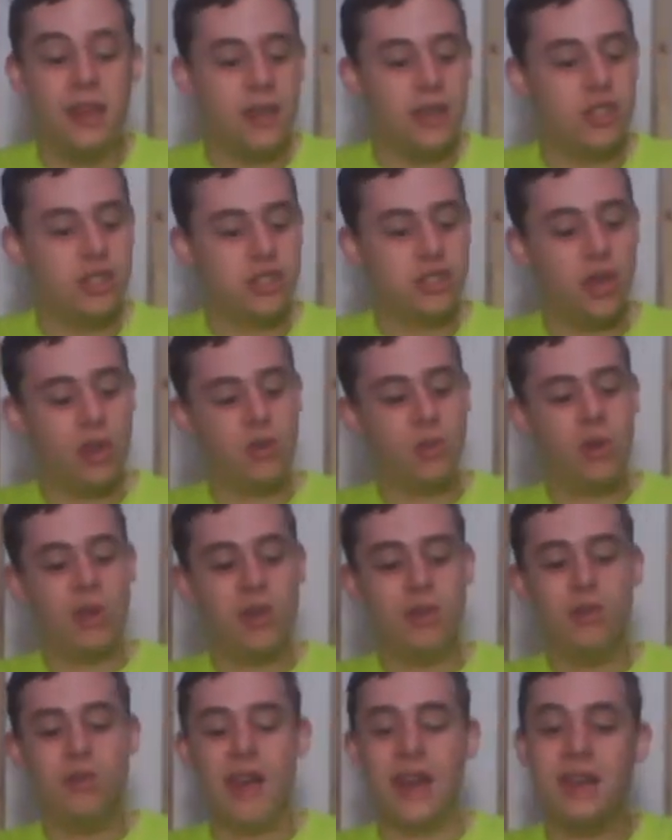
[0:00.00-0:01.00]
So what
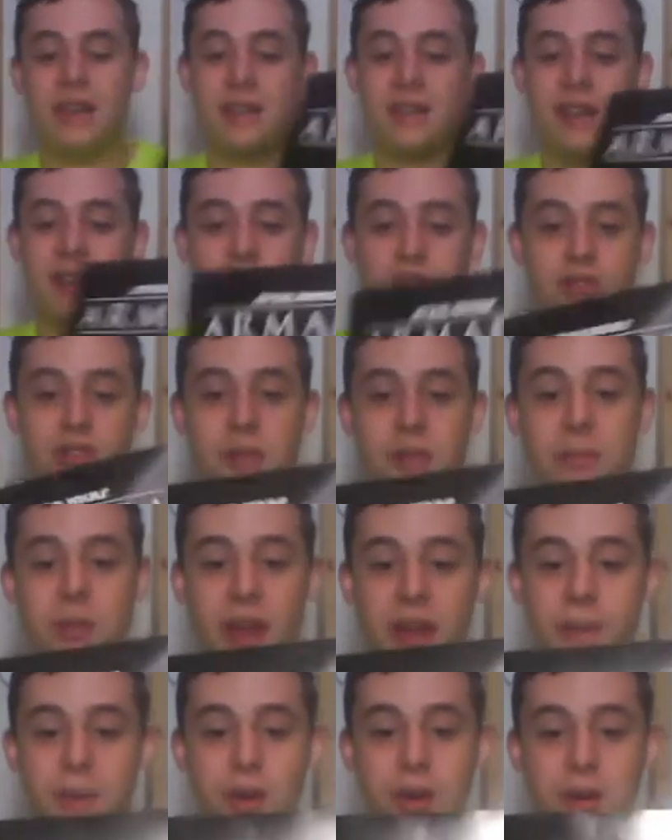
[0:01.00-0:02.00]
you get is a Learn to
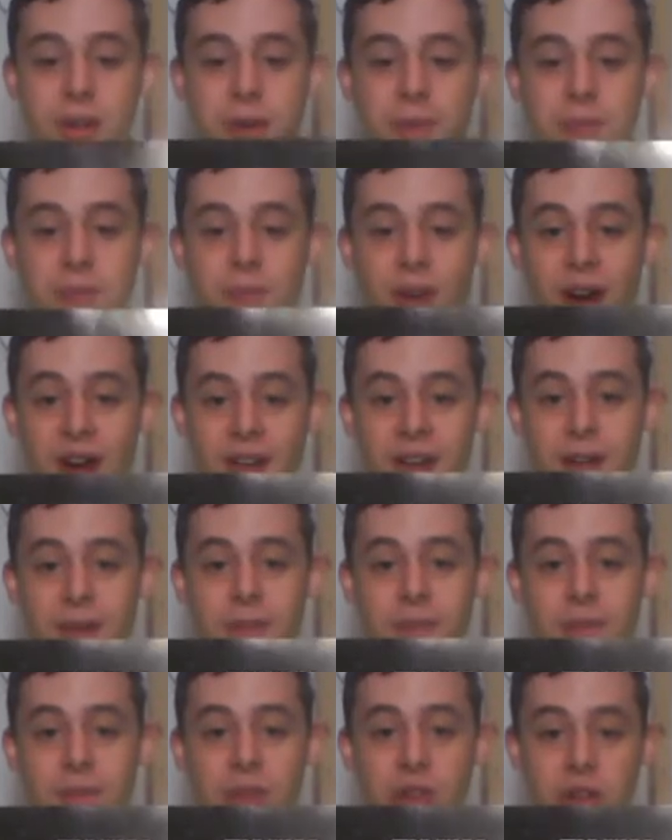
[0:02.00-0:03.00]
Play book right here.
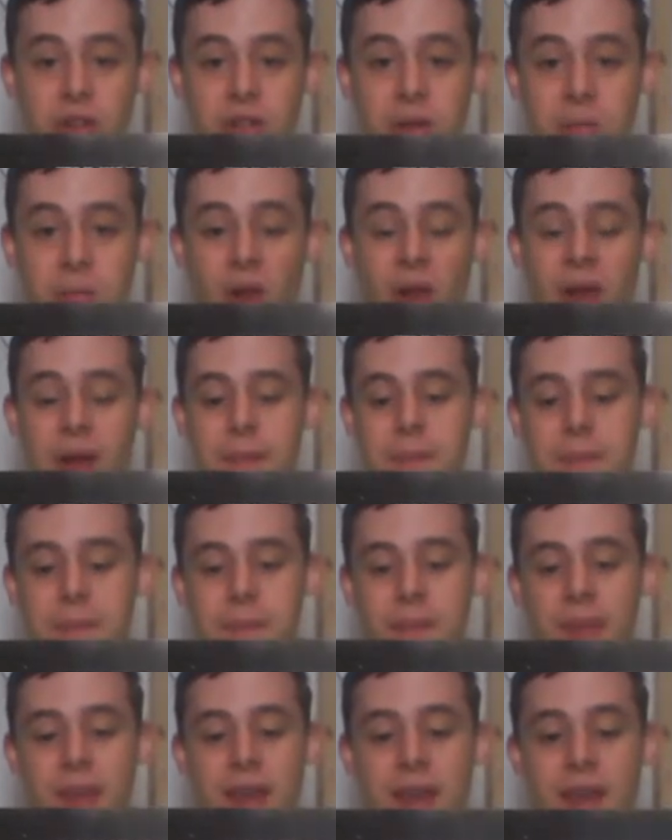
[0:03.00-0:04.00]
Learn to Play.
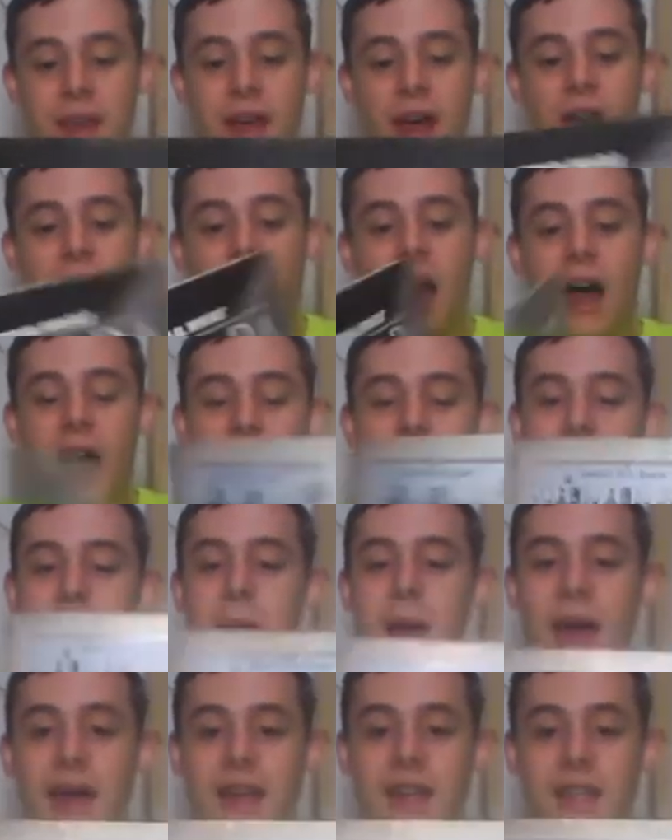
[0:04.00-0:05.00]
On the
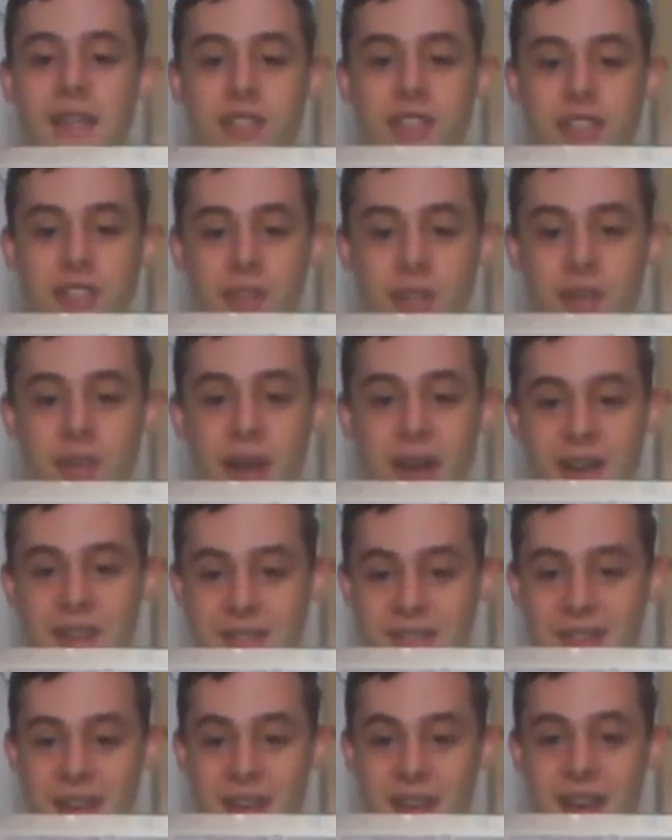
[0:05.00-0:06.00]
back, it does show you how to
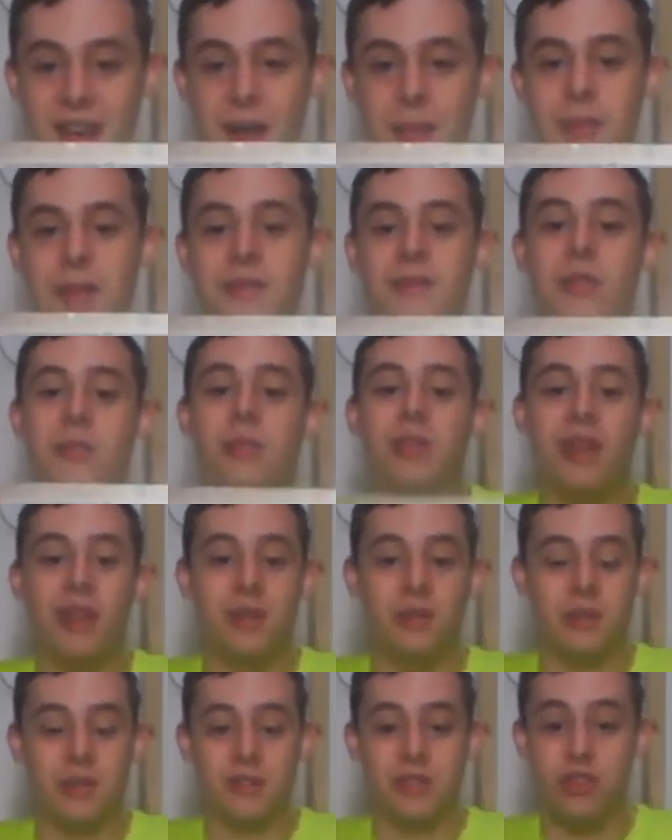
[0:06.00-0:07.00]
set it up if you're
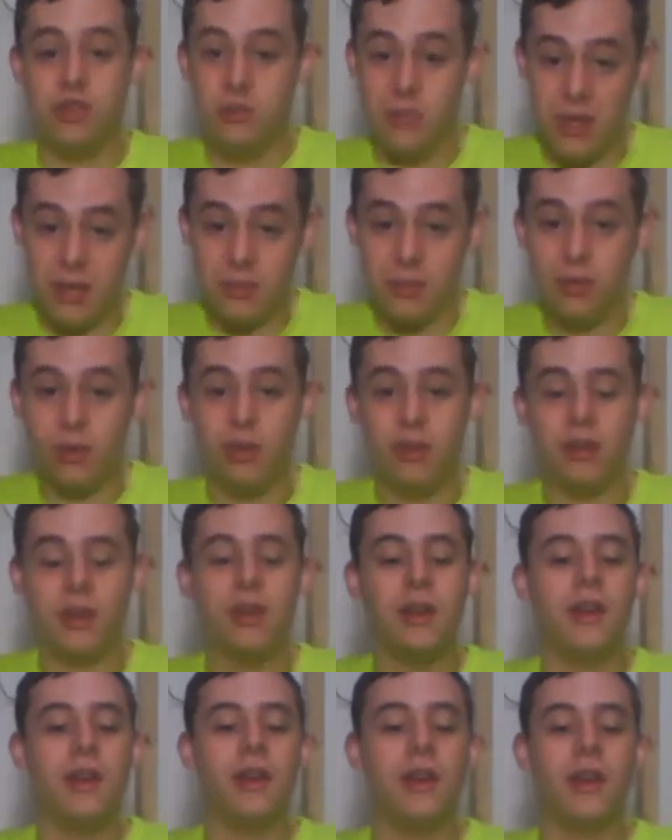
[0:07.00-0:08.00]
playing with 2 people,
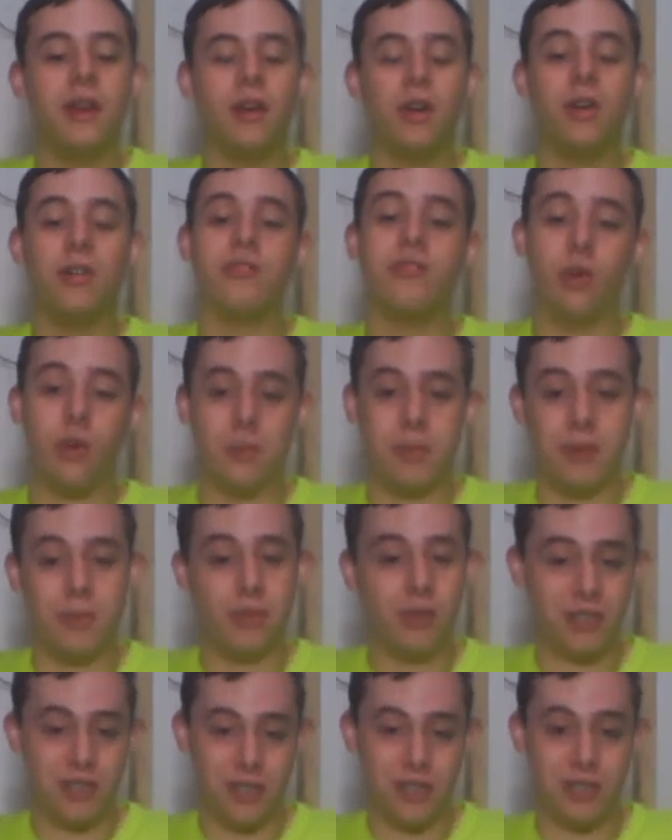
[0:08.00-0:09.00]
or 4
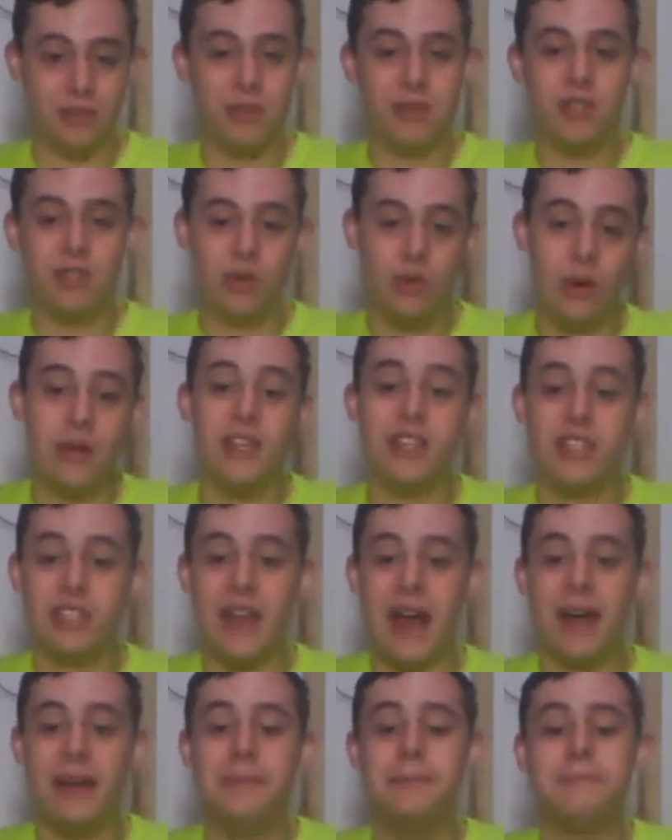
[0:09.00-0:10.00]
people, excuse me, 2 on each
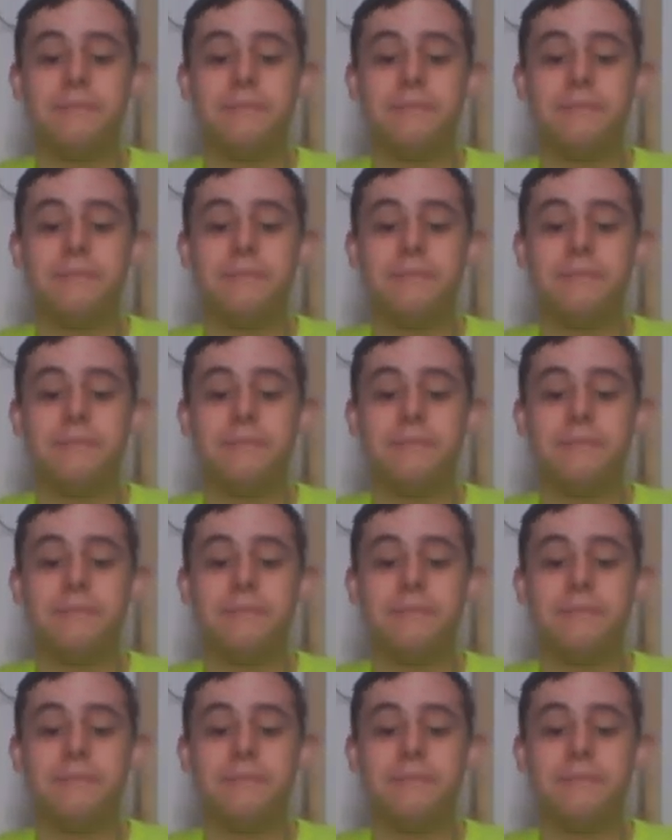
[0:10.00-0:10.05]
side.